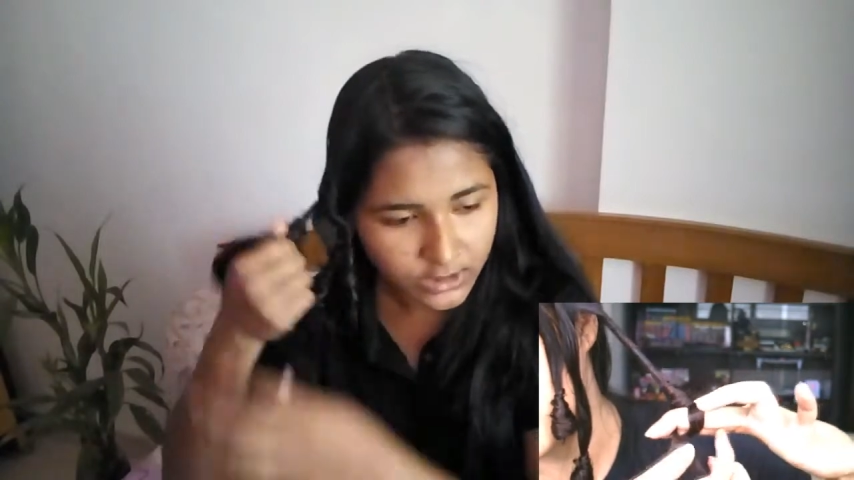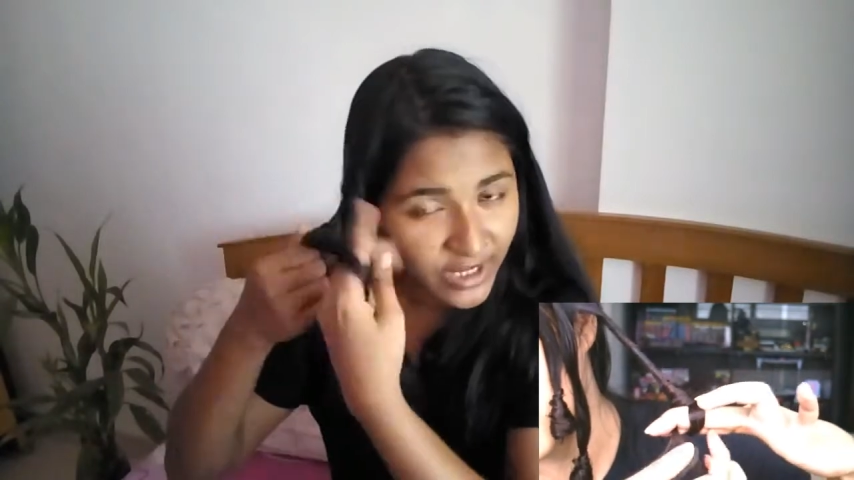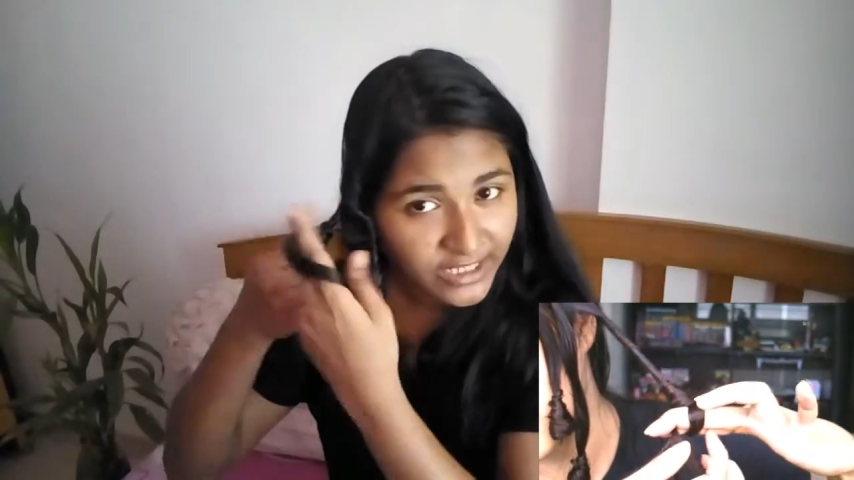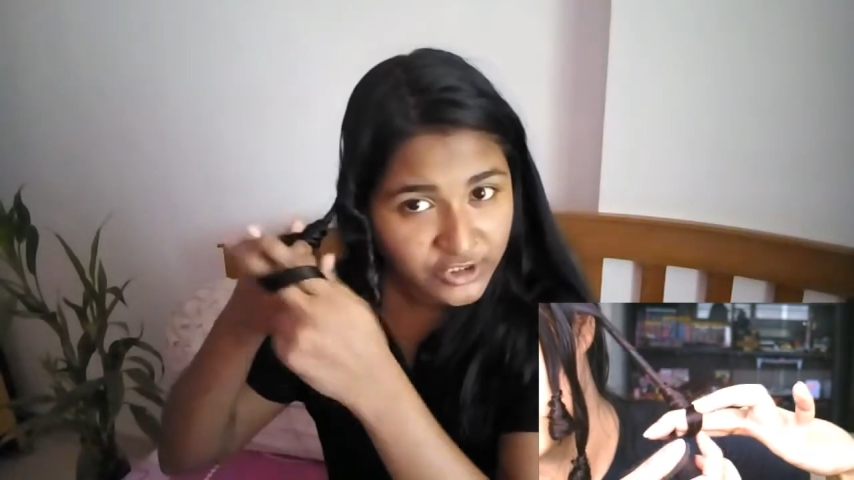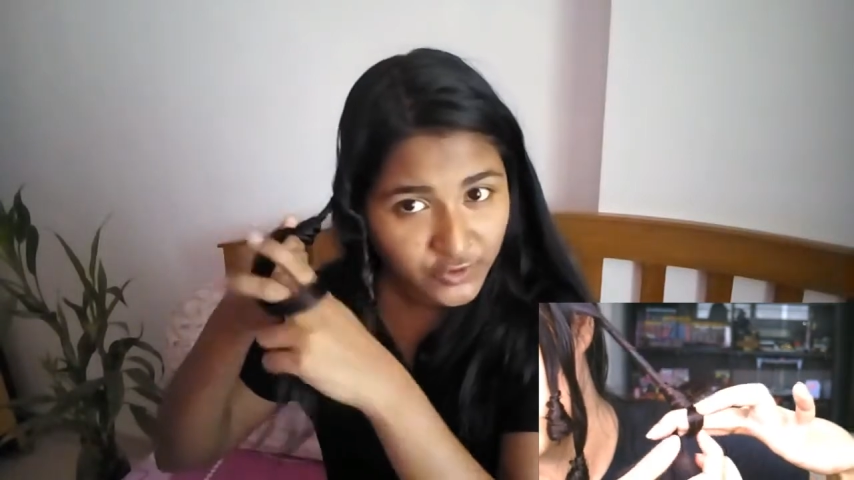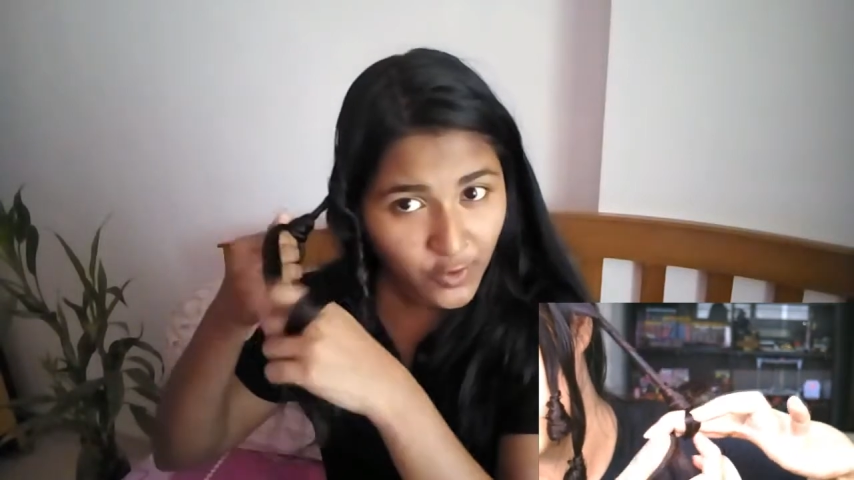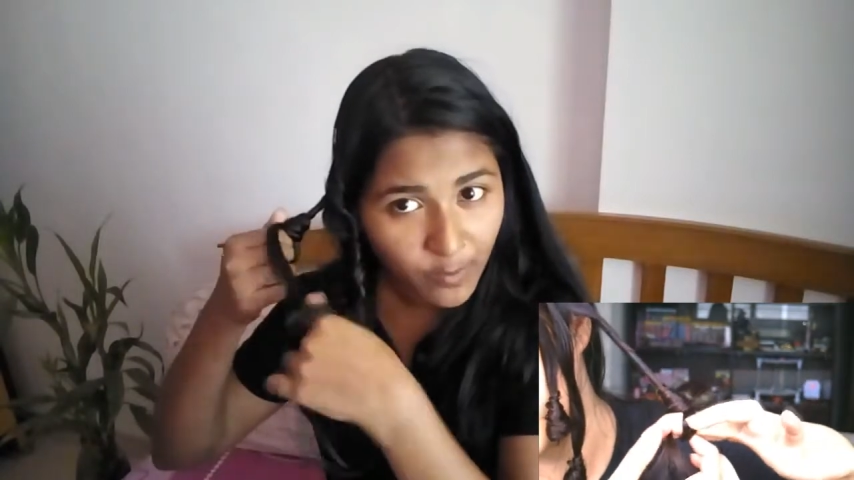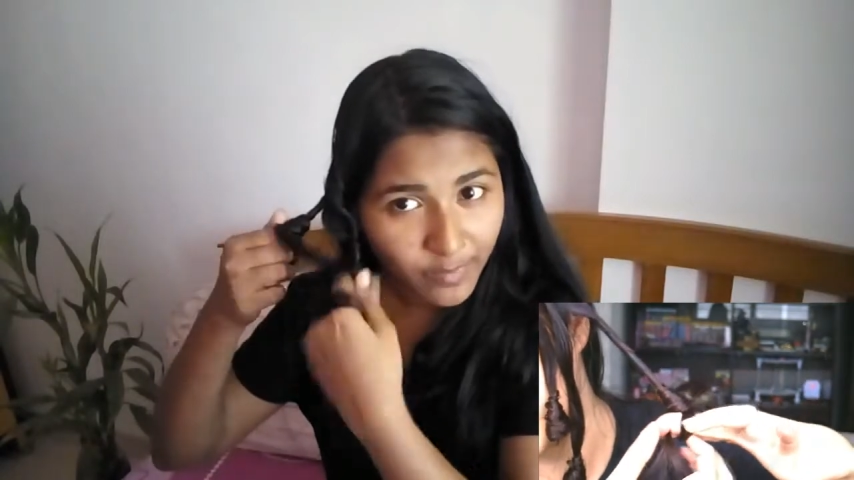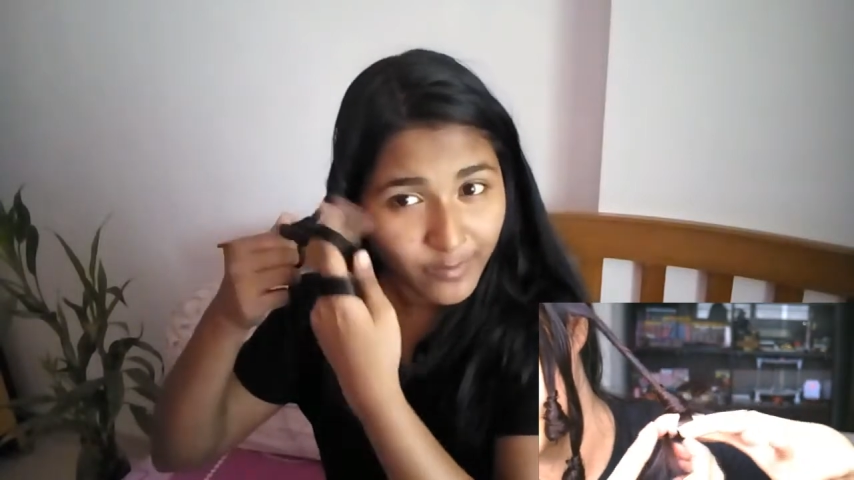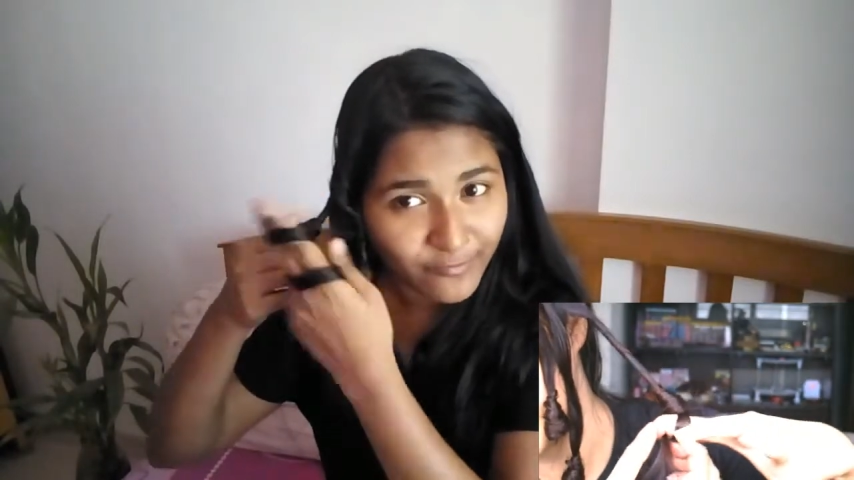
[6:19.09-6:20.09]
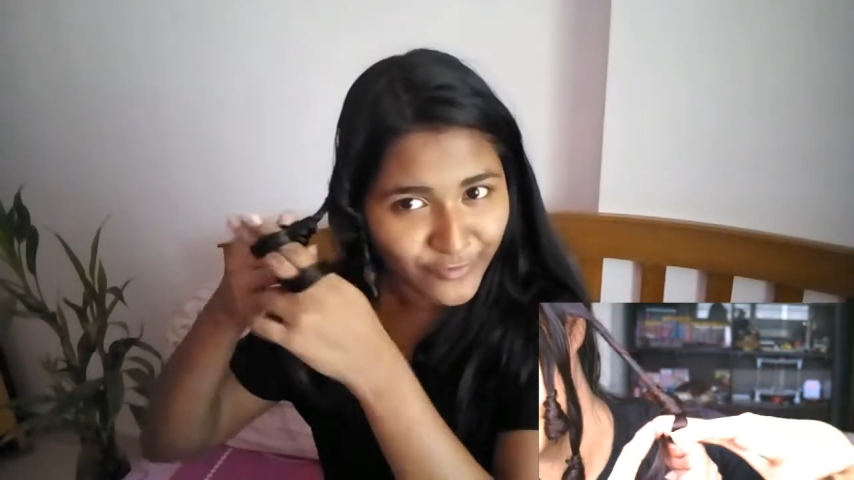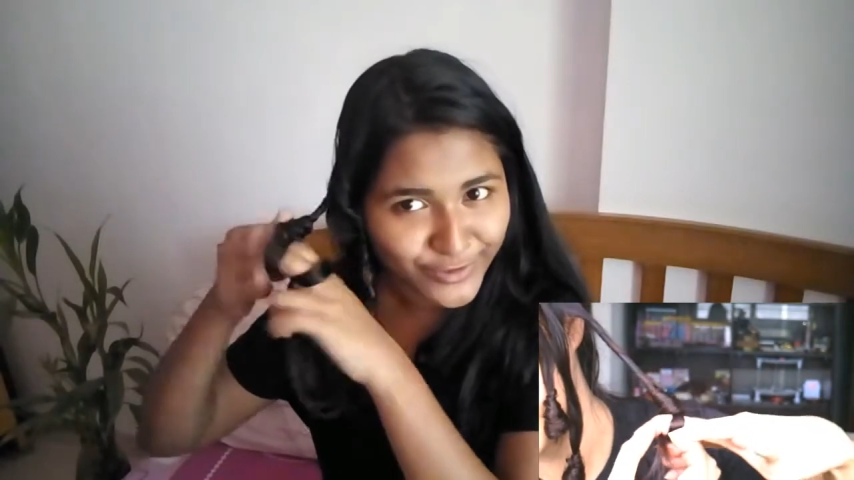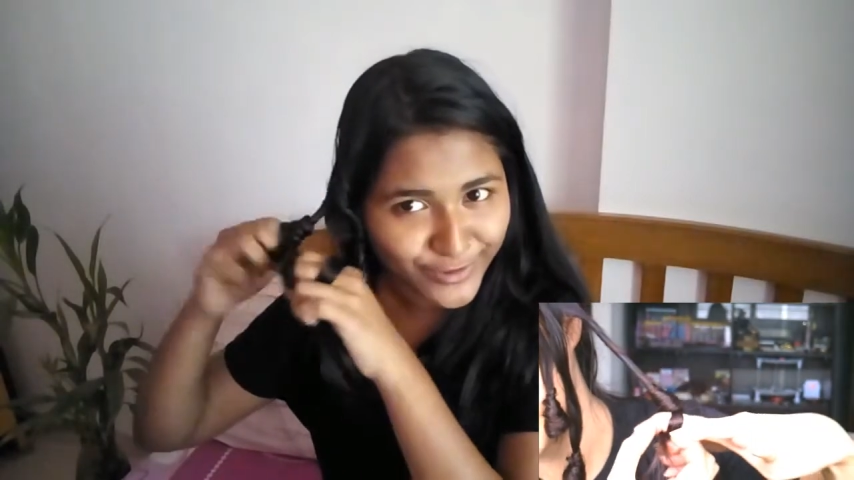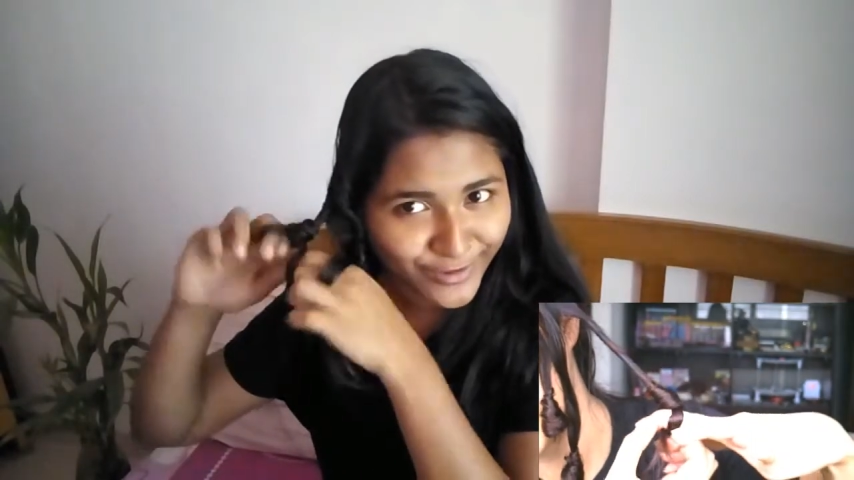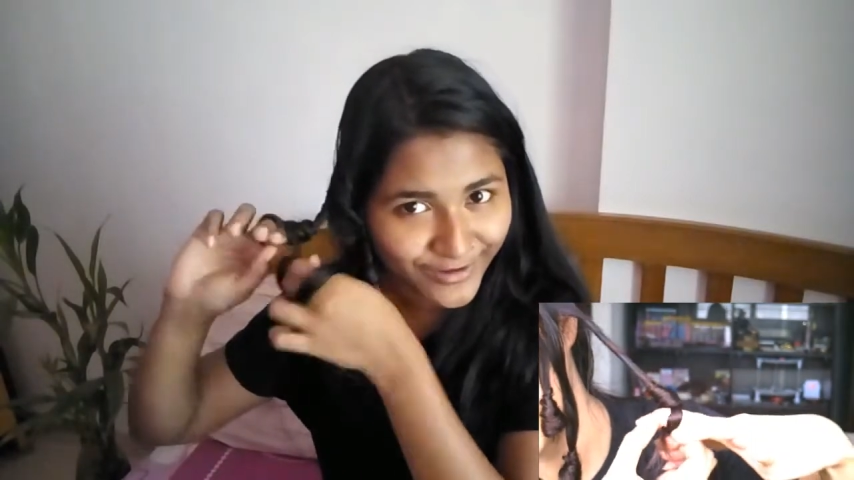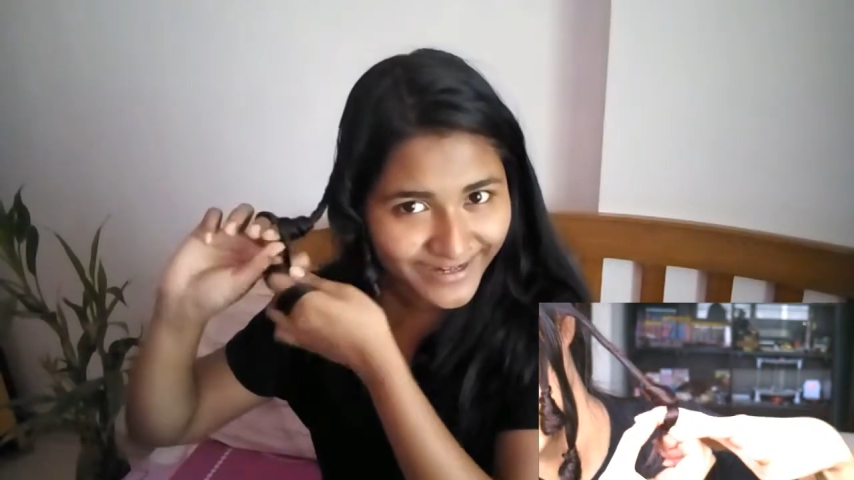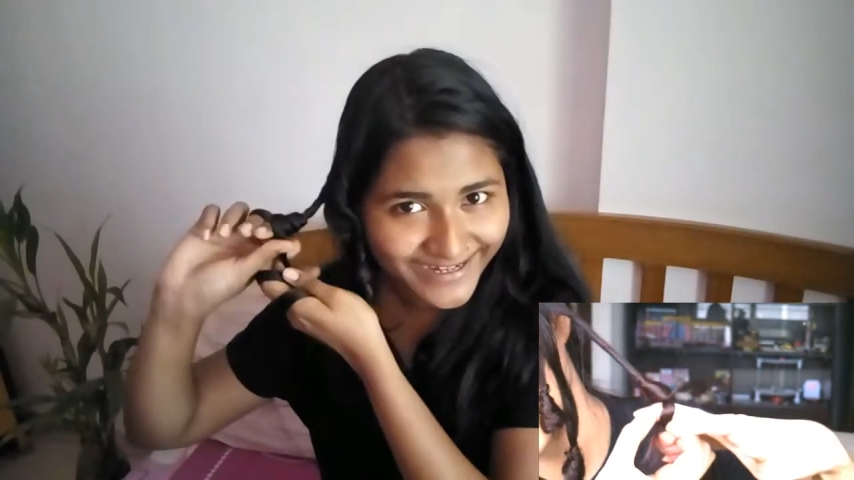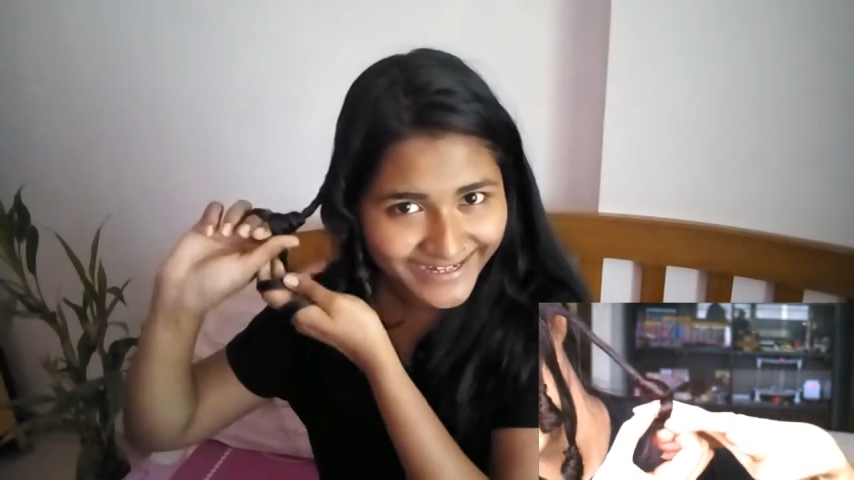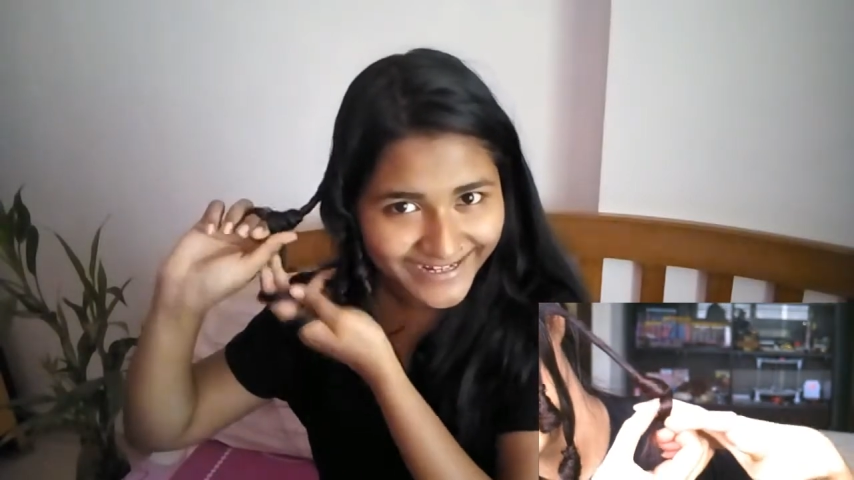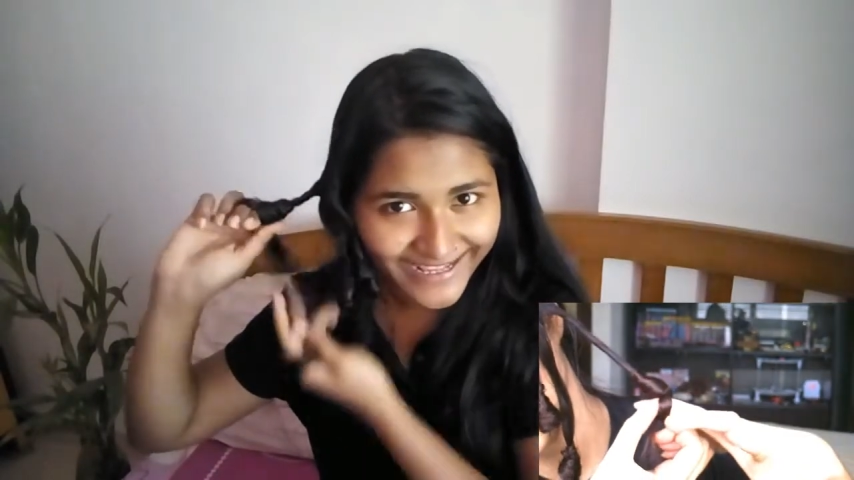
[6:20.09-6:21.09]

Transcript: Trying to cope up with her.